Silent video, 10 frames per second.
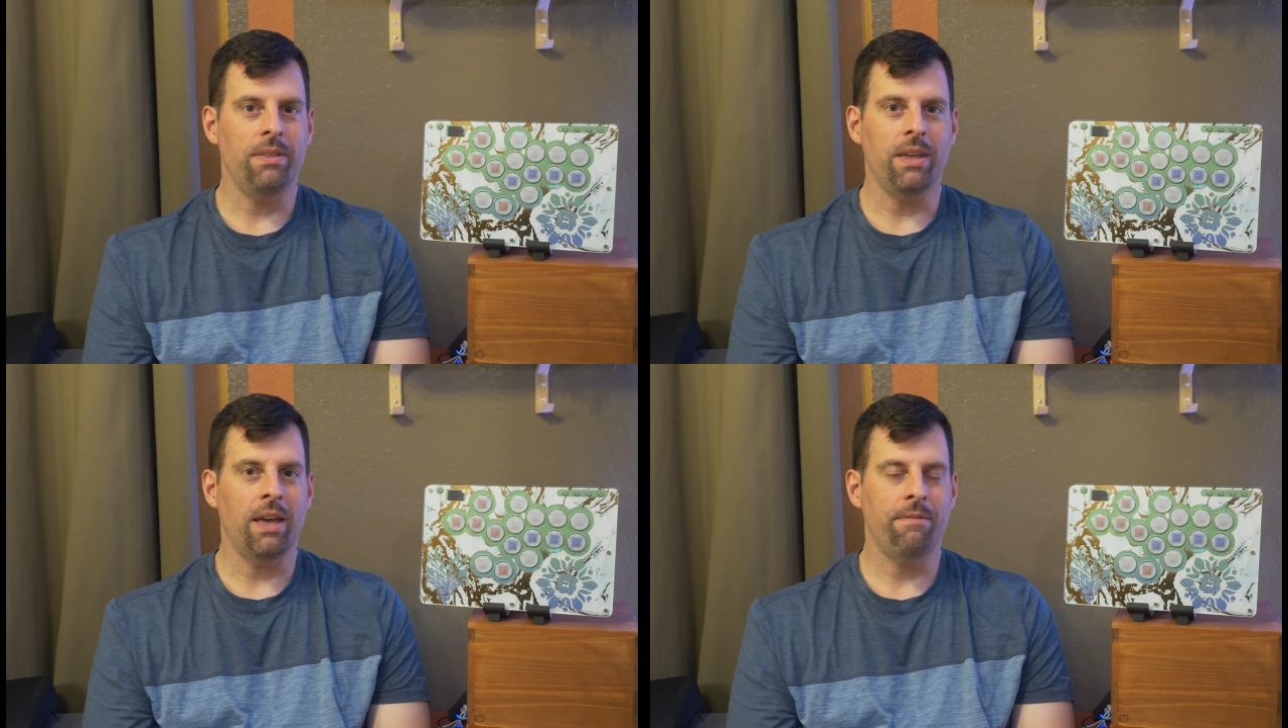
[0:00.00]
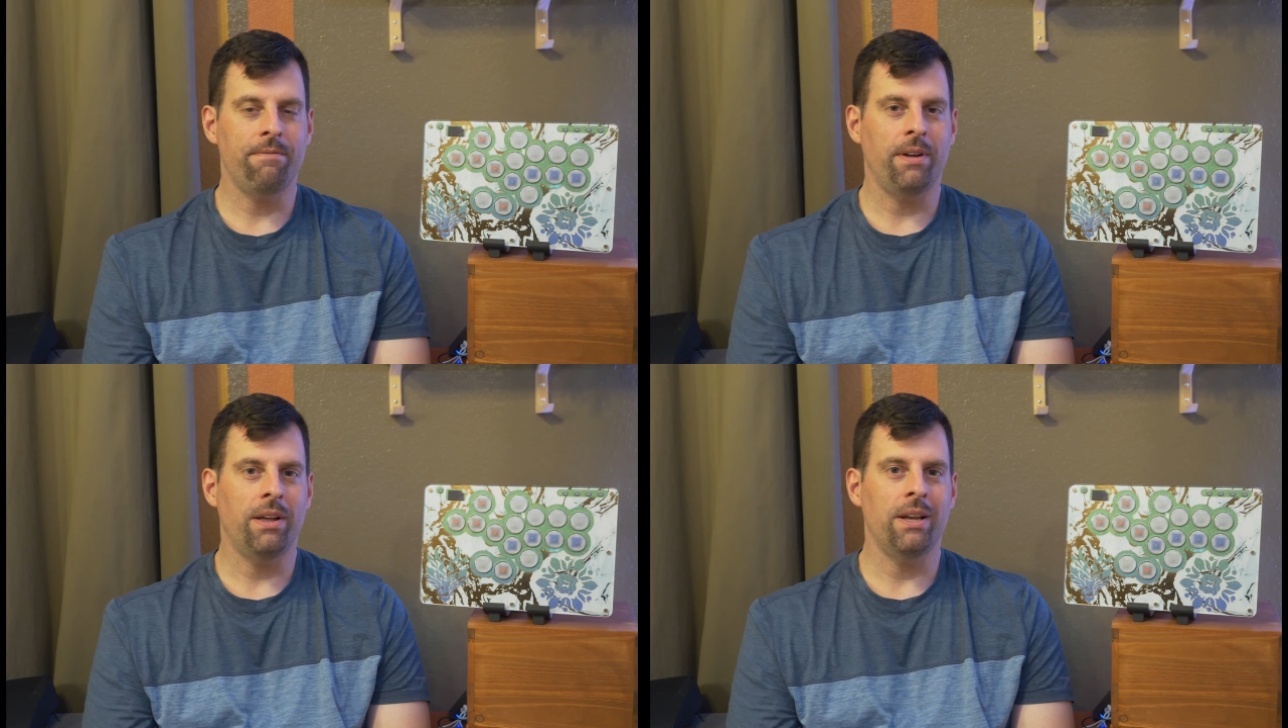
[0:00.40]
the
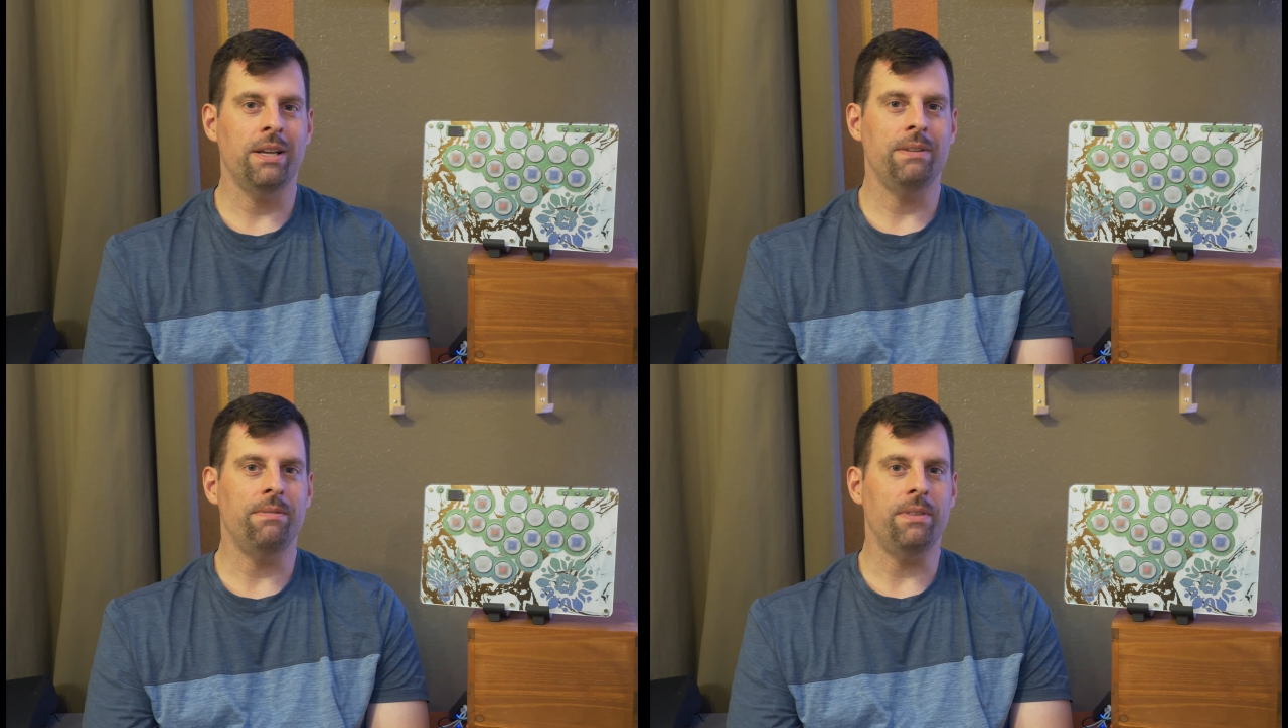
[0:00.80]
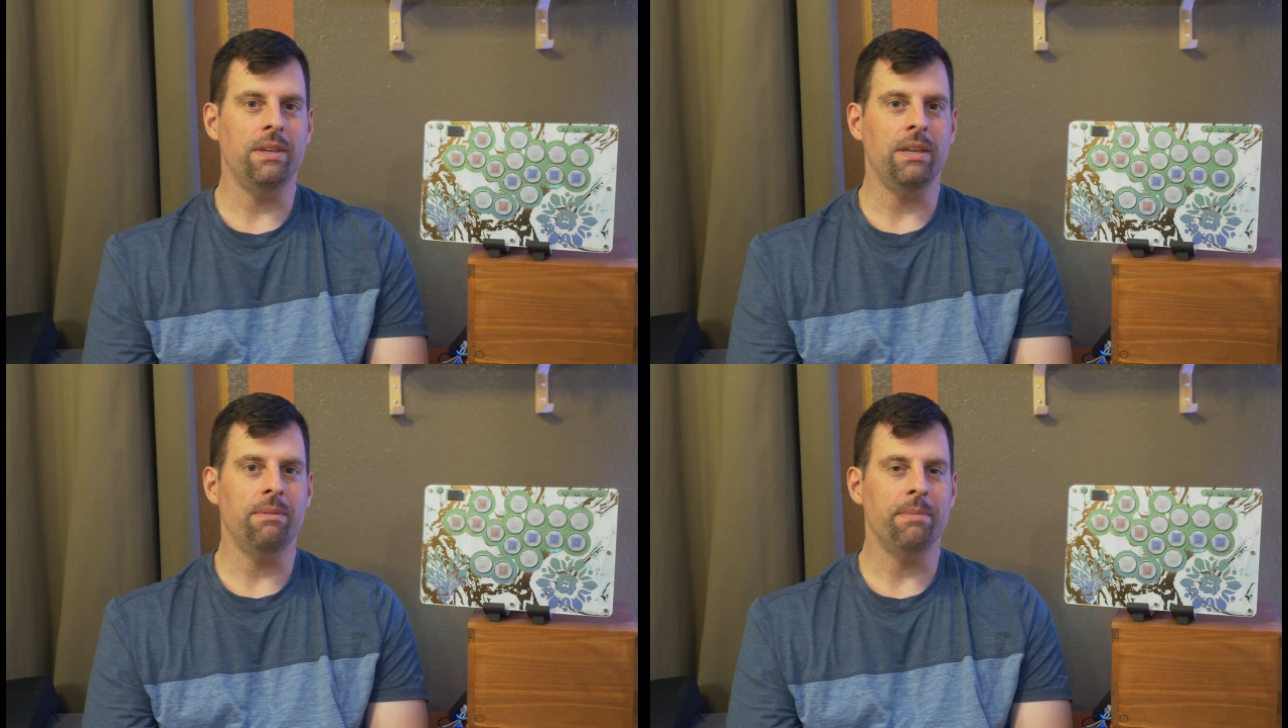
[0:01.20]
F5,
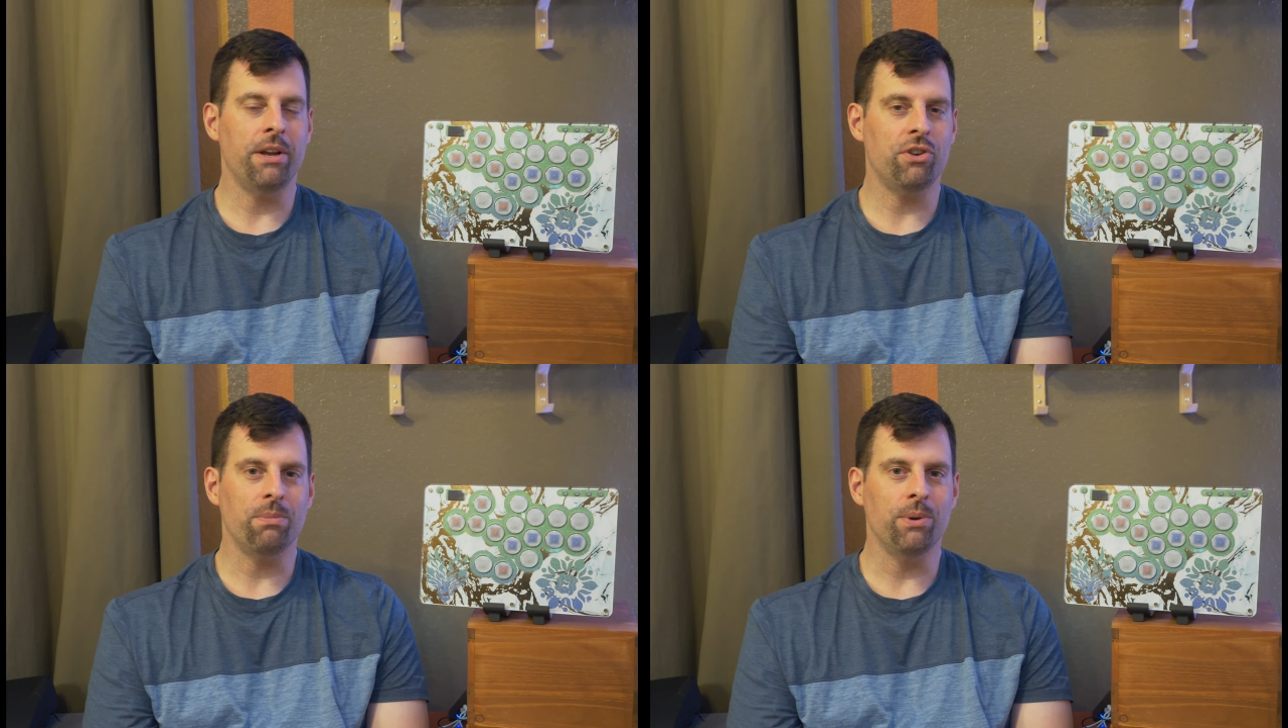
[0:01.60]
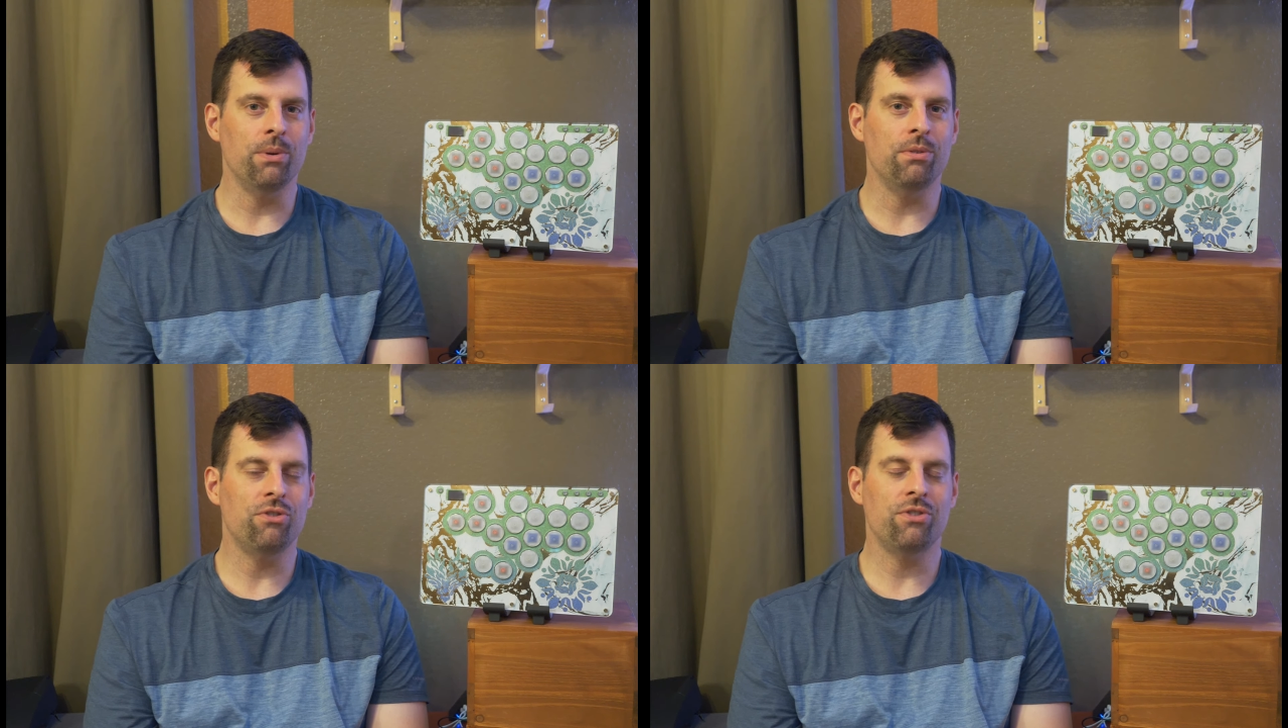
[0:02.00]
the Magic
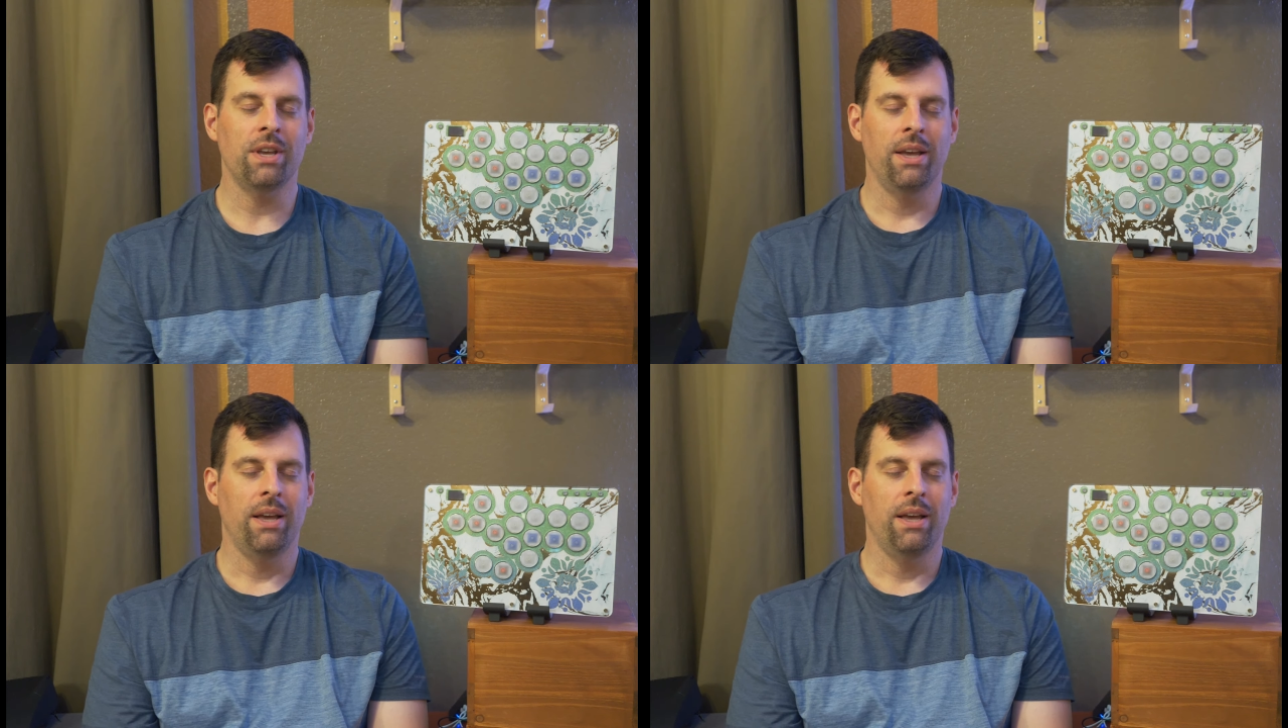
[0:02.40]
Boots.